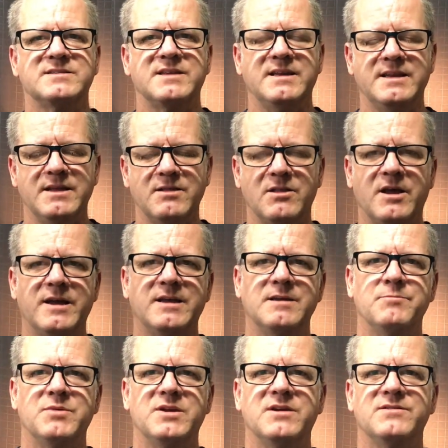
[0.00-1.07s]
they didn't like it
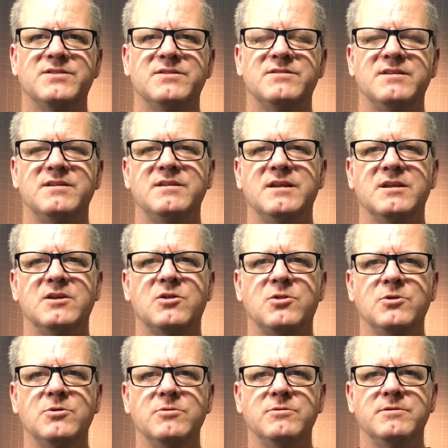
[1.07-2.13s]
because it didn't
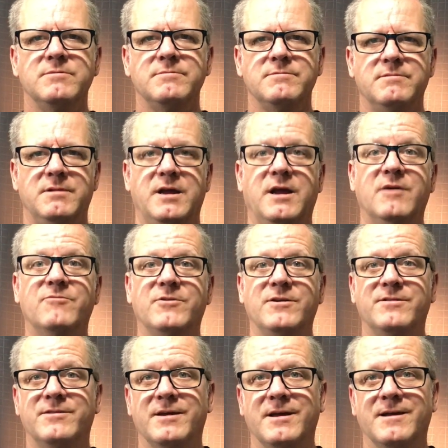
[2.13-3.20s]
include
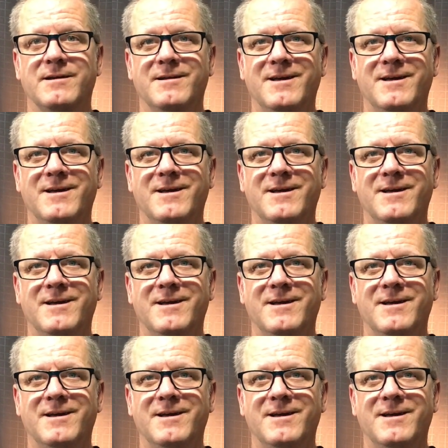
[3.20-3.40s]
everything.